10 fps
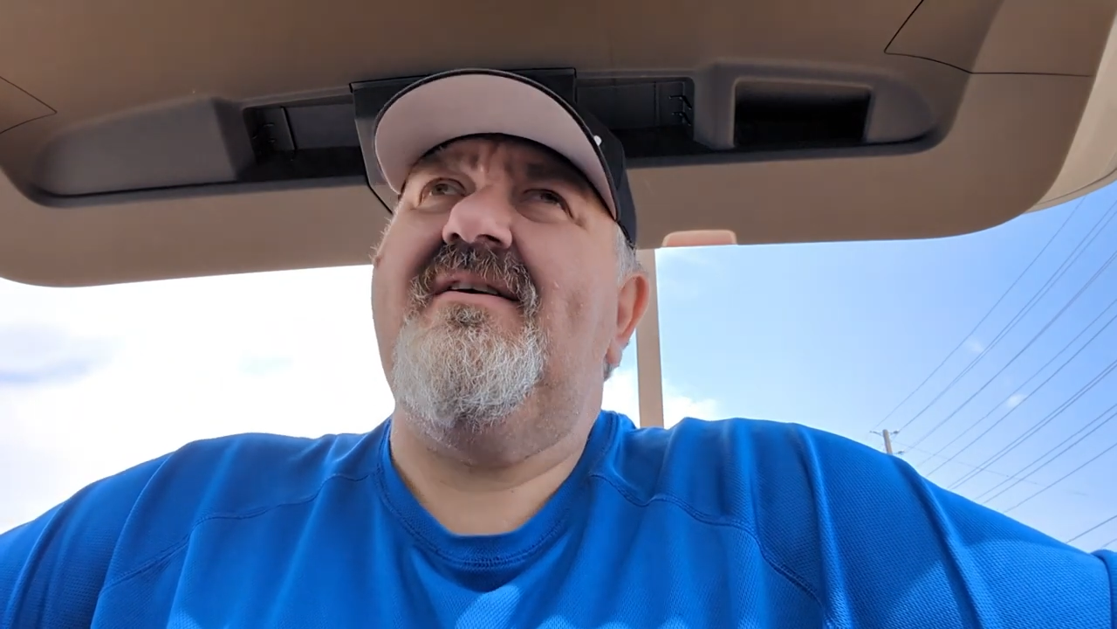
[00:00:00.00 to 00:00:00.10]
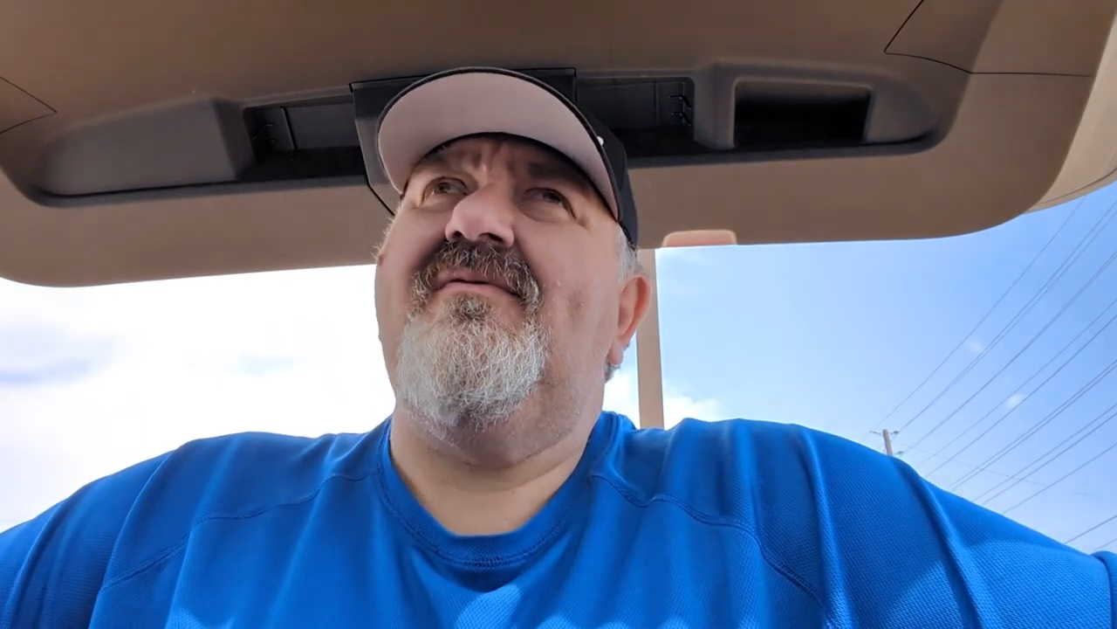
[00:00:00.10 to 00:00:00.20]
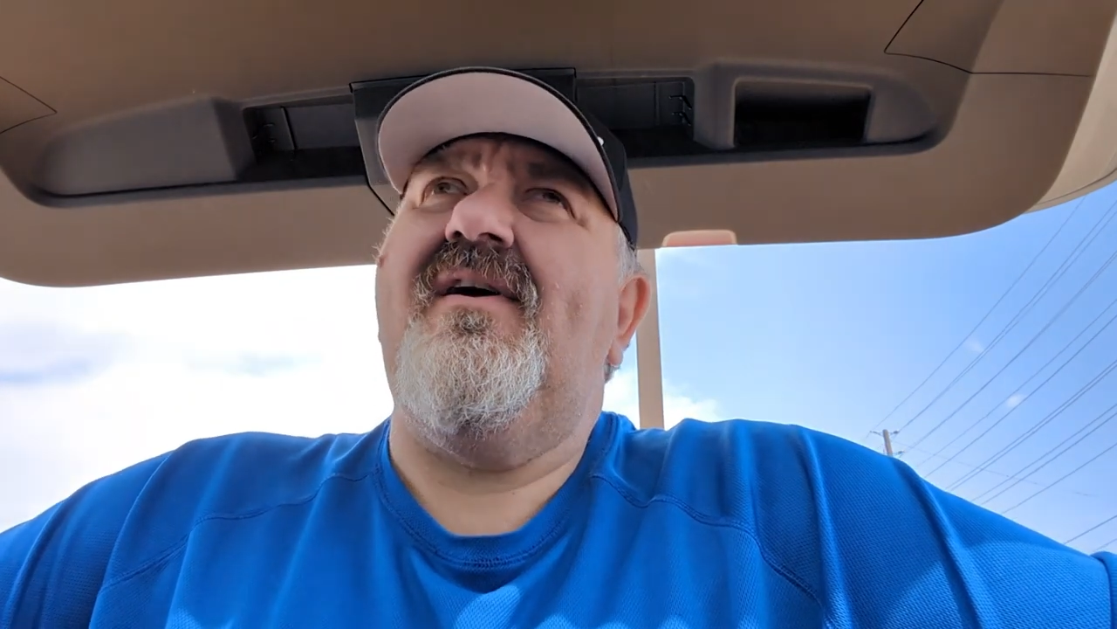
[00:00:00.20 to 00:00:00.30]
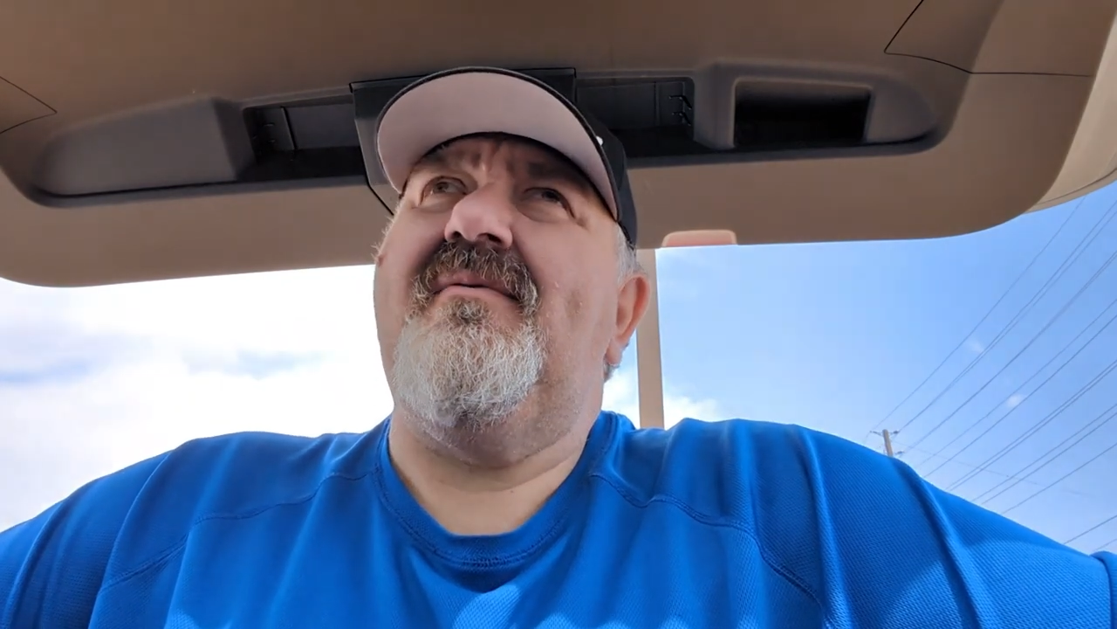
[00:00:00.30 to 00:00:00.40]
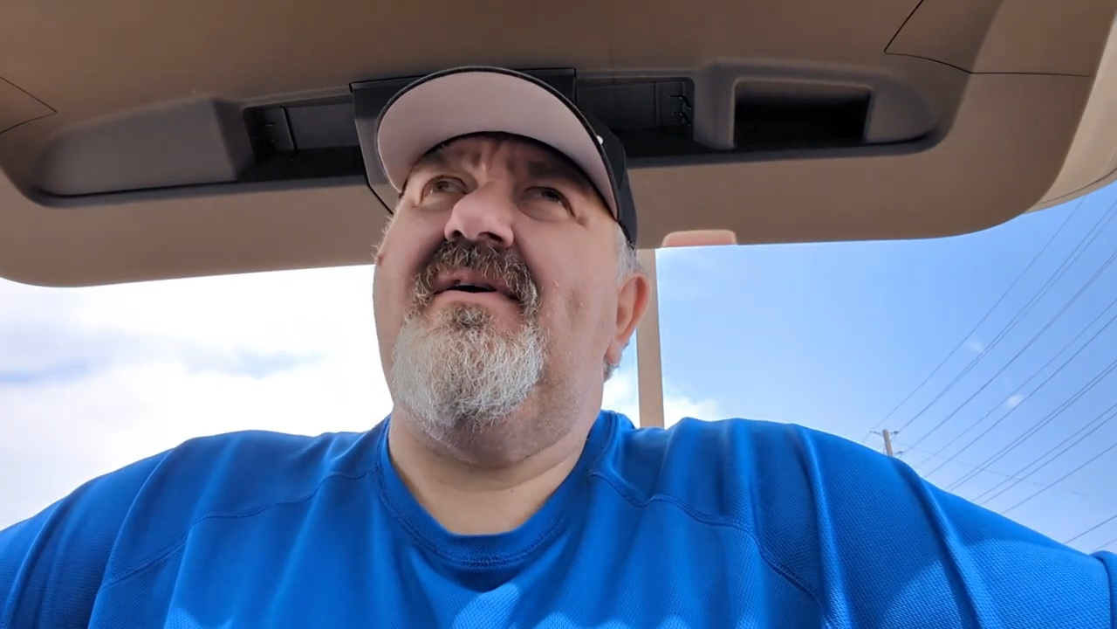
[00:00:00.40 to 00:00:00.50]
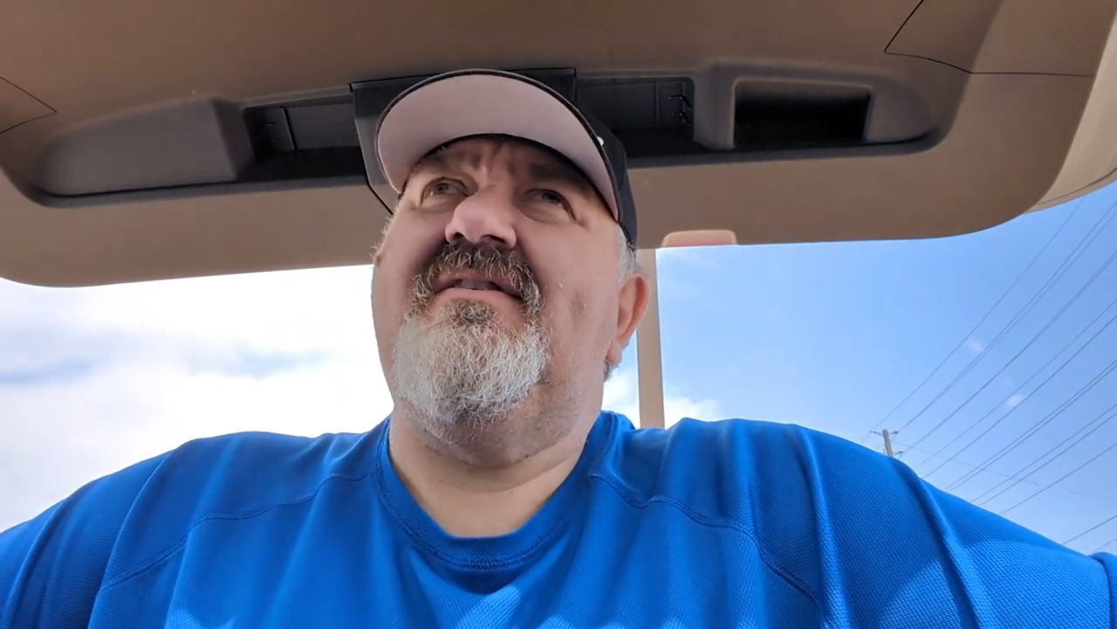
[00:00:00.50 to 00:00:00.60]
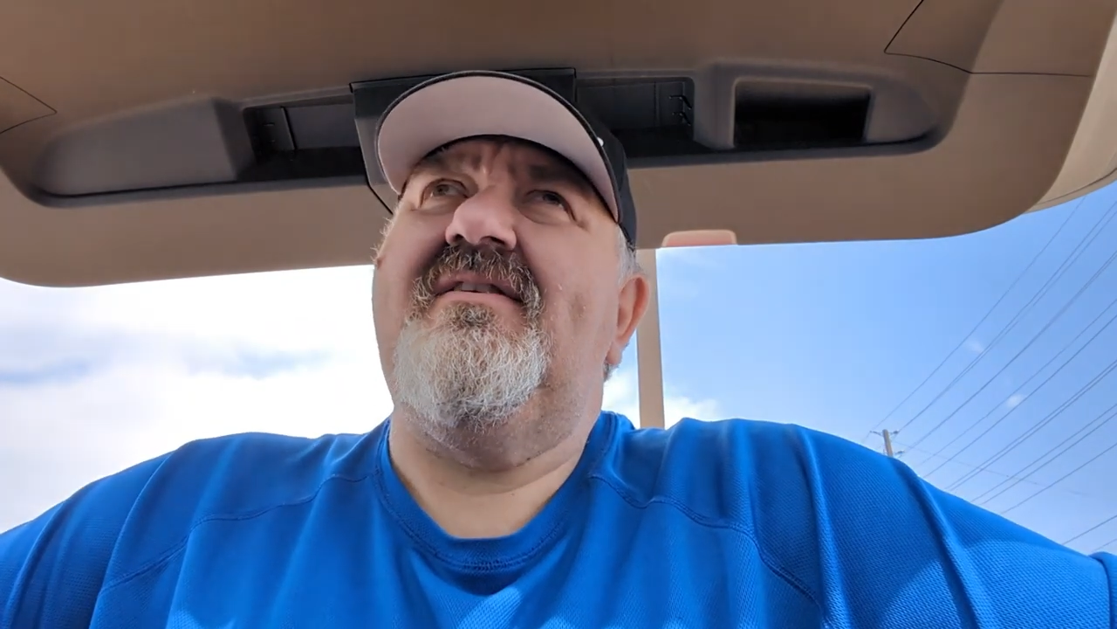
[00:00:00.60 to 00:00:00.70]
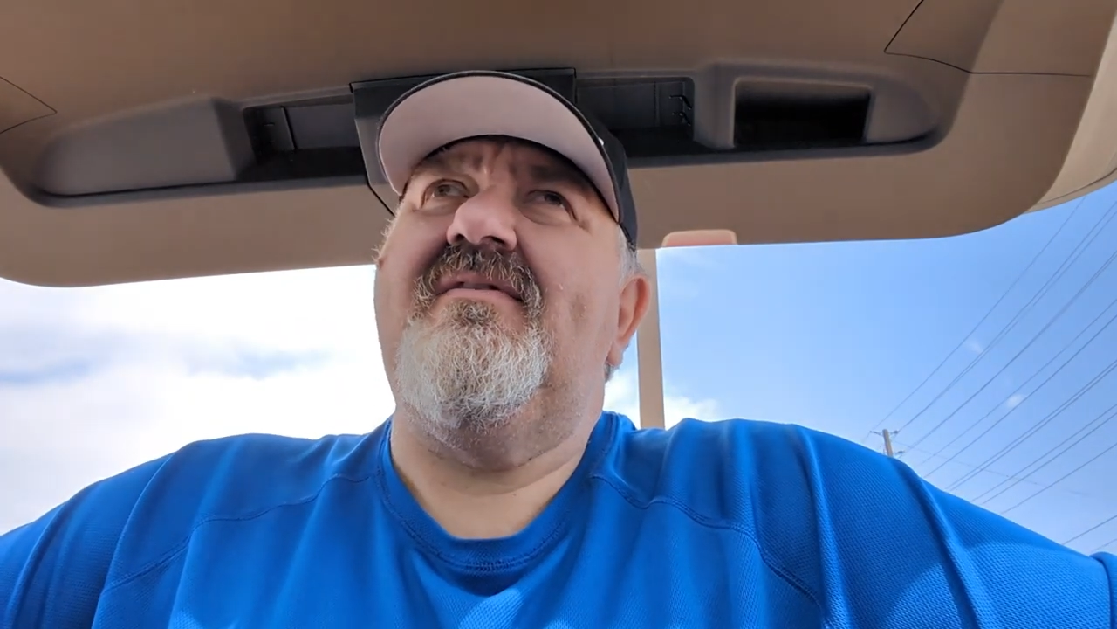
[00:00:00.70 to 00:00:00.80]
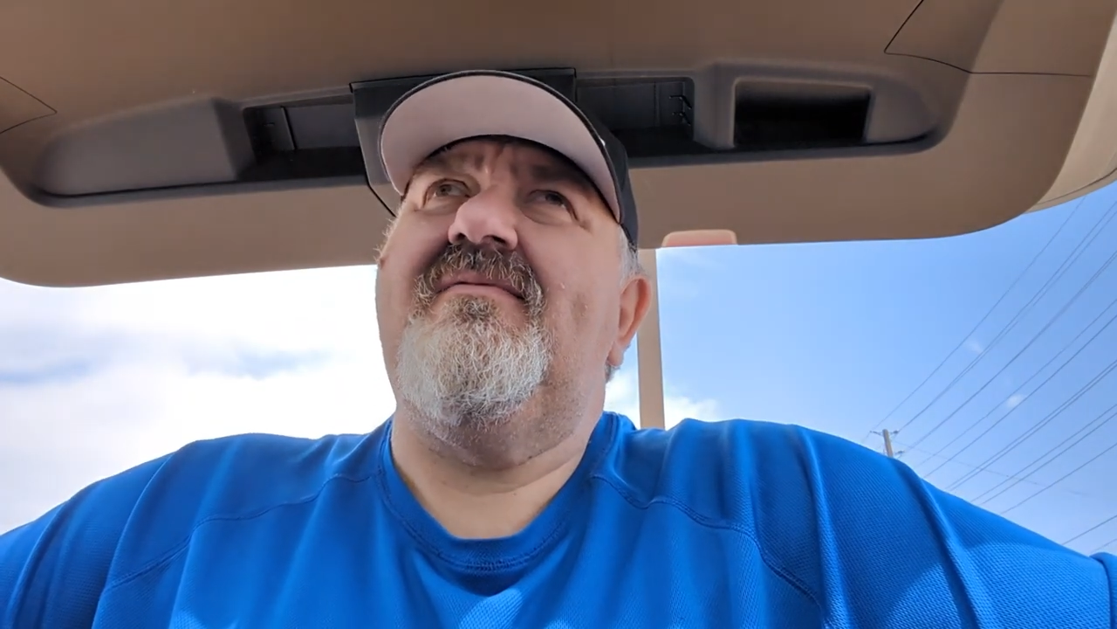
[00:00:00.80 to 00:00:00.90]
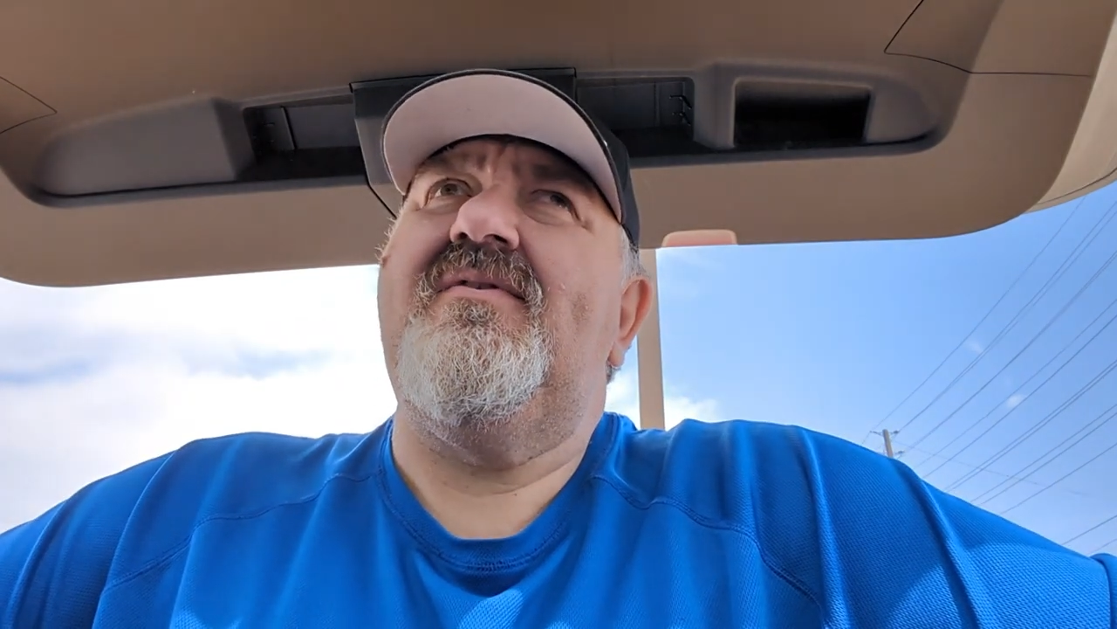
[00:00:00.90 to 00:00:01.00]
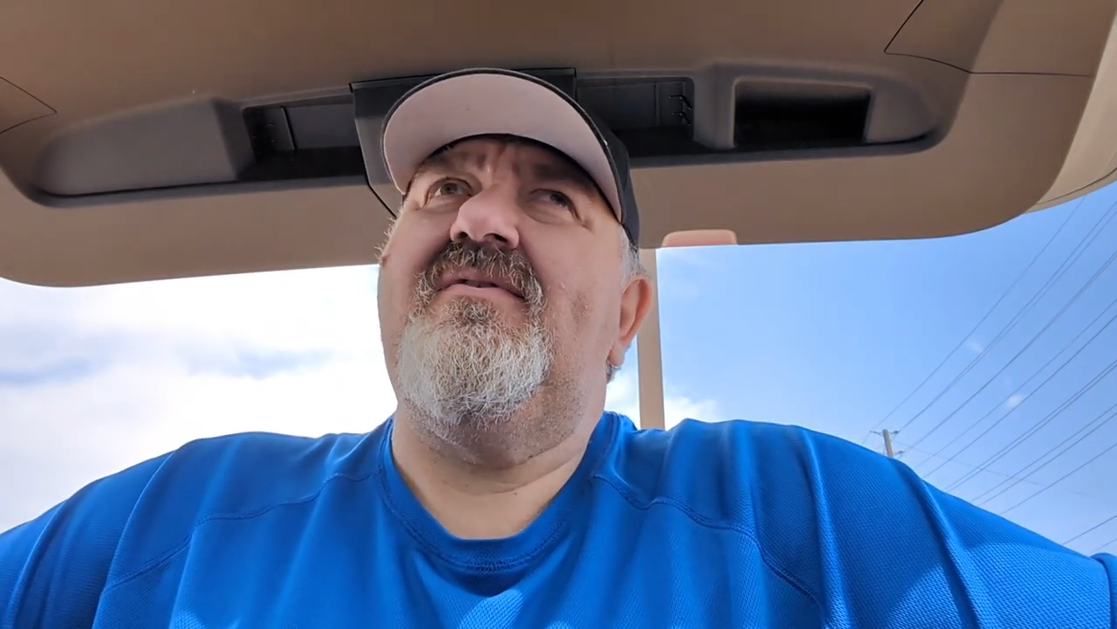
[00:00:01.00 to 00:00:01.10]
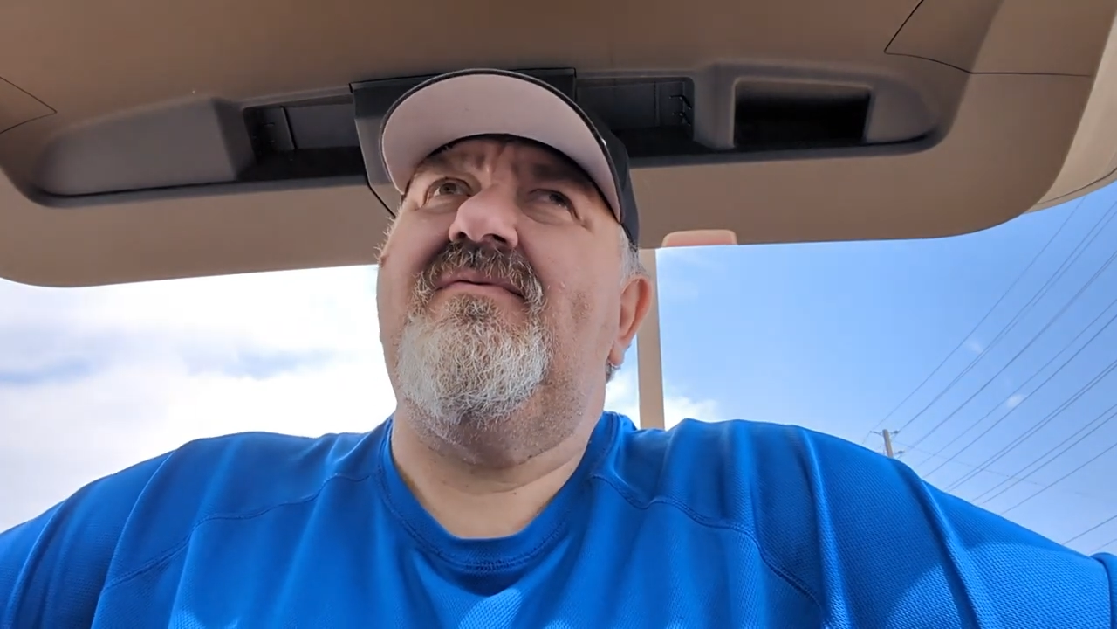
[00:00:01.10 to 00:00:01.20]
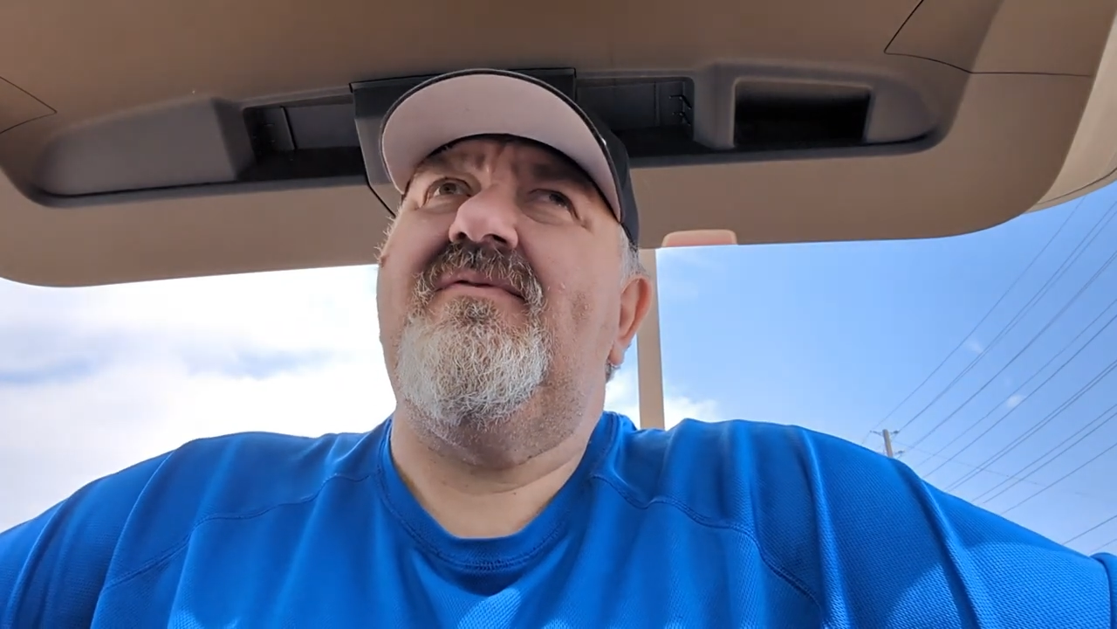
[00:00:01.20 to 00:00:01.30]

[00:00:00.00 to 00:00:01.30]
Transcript: of YYZ Review